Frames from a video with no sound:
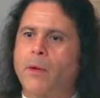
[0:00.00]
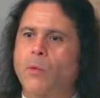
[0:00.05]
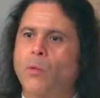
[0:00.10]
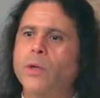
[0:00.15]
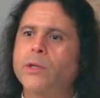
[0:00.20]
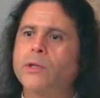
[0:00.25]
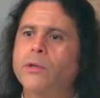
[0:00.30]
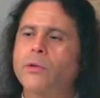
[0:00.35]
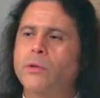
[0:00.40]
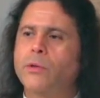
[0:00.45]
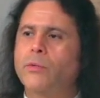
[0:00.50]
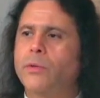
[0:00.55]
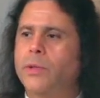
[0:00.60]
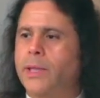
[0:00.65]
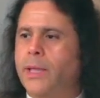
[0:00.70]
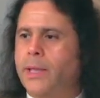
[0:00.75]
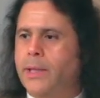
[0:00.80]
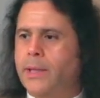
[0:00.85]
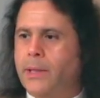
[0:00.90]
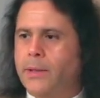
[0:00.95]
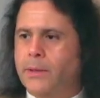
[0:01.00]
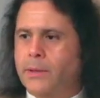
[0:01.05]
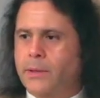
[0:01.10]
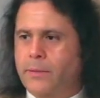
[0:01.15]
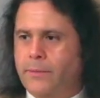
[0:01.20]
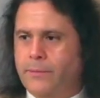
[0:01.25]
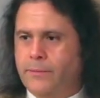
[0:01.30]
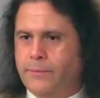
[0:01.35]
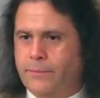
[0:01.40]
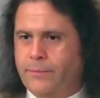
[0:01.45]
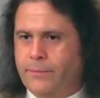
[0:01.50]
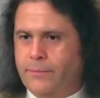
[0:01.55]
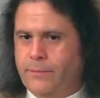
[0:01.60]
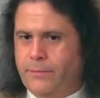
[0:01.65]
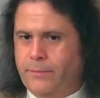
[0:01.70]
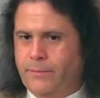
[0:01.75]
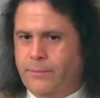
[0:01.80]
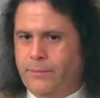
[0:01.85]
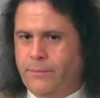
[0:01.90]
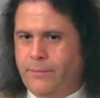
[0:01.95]
what do you do with that ease?
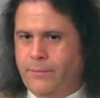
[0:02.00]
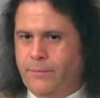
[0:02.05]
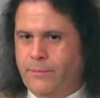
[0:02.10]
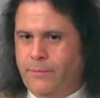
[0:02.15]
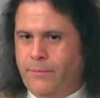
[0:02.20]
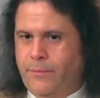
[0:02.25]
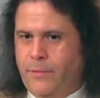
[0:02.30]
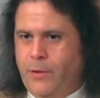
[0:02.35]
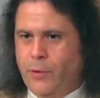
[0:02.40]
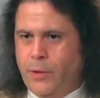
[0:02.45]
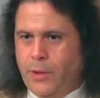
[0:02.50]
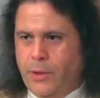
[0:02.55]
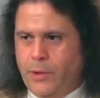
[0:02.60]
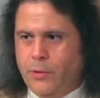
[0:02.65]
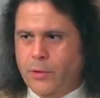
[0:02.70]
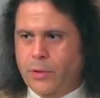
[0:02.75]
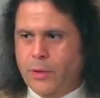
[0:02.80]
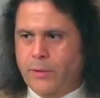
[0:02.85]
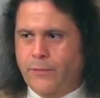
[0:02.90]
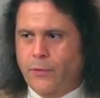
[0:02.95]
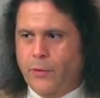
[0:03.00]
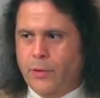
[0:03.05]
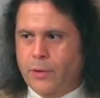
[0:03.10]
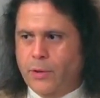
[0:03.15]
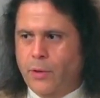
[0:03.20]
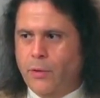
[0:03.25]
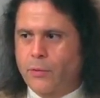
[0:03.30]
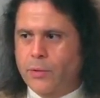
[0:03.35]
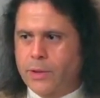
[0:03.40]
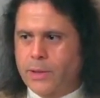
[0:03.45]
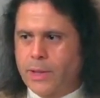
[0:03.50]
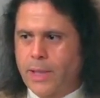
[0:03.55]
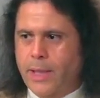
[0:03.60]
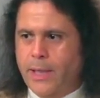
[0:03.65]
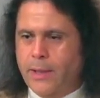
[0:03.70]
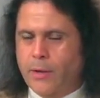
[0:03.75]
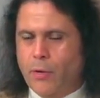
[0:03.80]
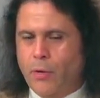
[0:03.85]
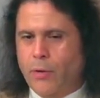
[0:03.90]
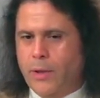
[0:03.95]
You can use it for its own
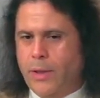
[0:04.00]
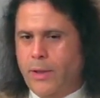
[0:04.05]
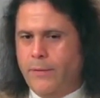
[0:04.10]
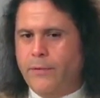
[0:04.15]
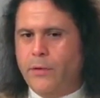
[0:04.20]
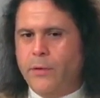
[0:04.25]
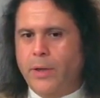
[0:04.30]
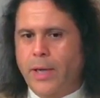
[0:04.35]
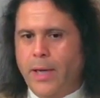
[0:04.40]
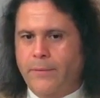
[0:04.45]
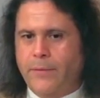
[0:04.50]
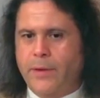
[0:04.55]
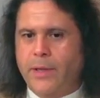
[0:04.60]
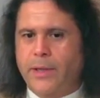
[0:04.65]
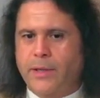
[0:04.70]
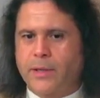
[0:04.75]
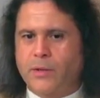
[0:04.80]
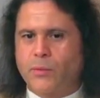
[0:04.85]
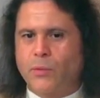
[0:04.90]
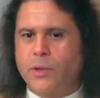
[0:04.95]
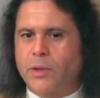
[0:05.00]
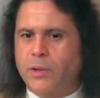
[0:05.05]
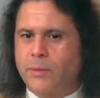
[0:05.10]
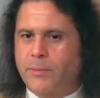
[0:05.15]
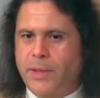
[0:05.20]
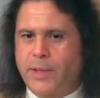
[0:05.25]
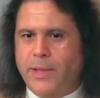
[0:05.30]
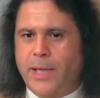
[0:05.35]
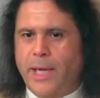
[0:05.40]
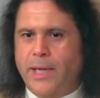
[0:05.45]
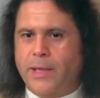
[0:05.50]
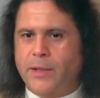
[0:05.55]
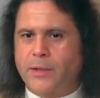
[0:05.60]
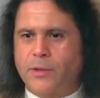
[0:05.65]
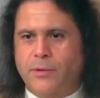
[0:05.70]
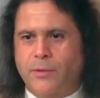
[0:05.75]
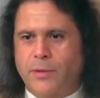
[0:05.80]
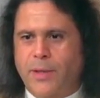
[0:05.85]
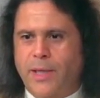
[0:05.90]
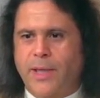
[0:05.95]
sake, or if you have ease, wouldn't it be nice
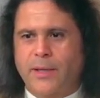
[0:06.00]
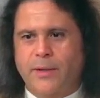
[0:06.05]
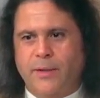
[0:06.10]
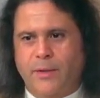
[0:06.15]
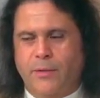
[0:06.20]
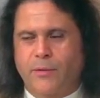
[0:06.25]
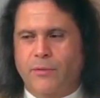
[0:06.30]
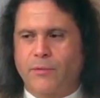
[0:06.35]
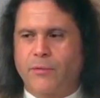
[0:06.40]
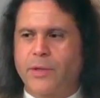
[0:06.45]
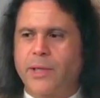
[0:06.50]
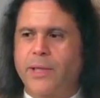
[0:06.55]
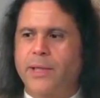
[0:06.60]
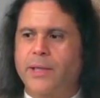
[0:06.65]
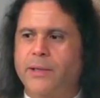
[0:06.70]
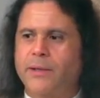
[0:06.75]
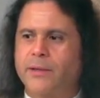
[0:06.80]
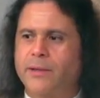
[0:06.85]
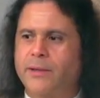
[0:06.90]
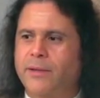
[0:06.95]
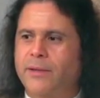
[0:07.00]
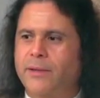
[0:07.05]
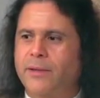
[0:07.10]
to then read